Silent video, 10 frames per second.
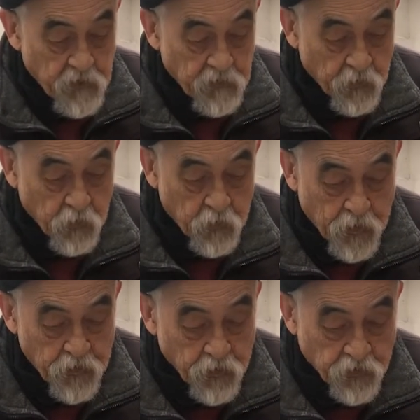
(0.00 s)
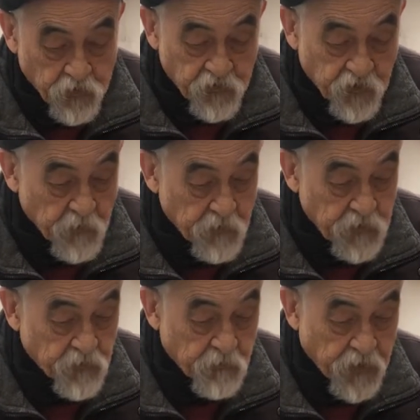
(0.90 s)
they're all quite useful. Some are made
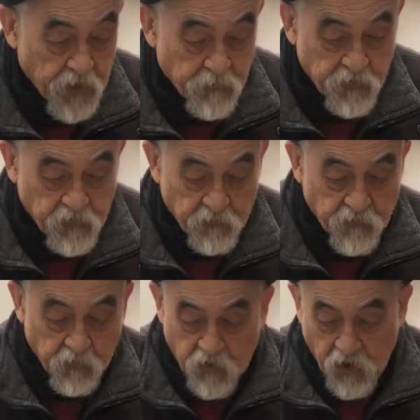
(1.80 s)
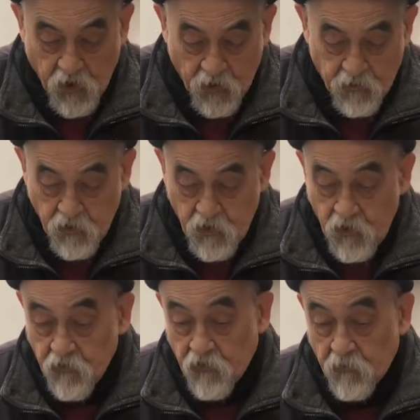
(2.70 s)
from paper, some from card,
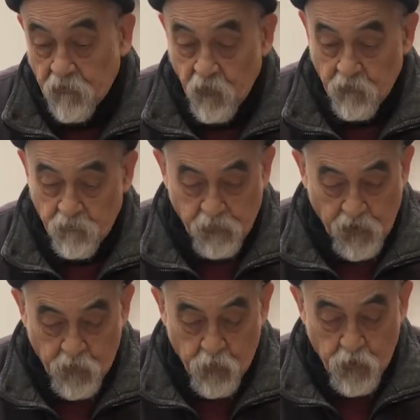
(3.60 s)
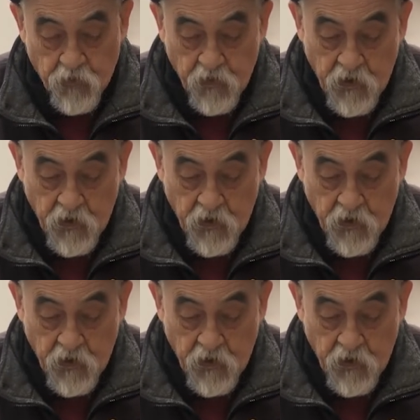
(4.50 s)
some from plywood.